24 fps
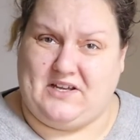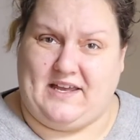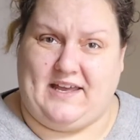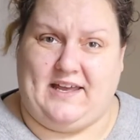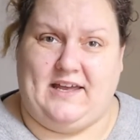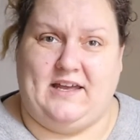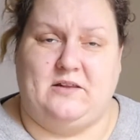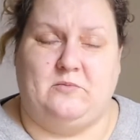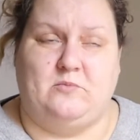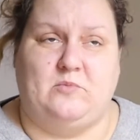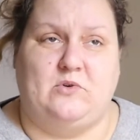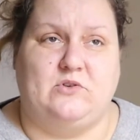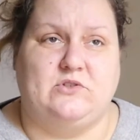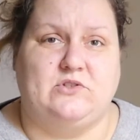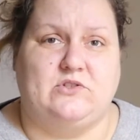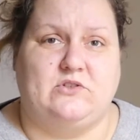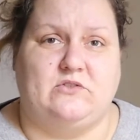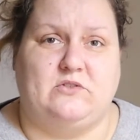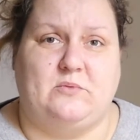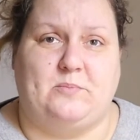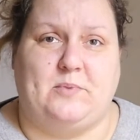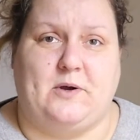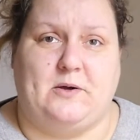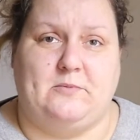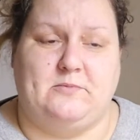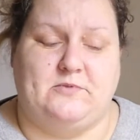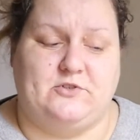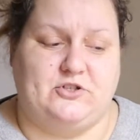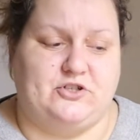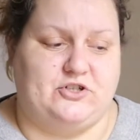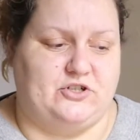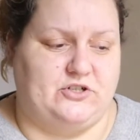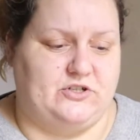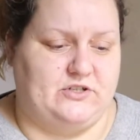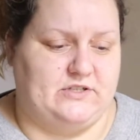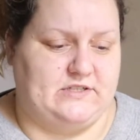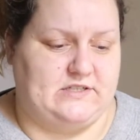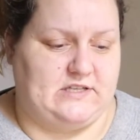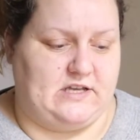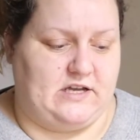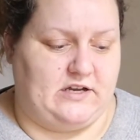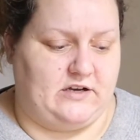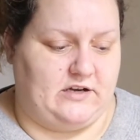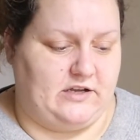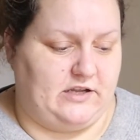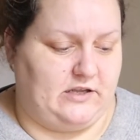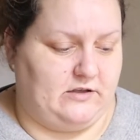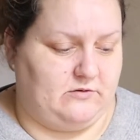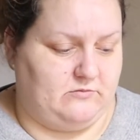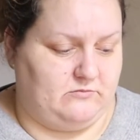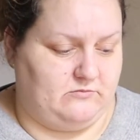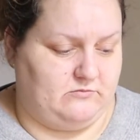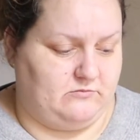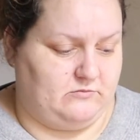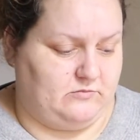And most of the publishers are,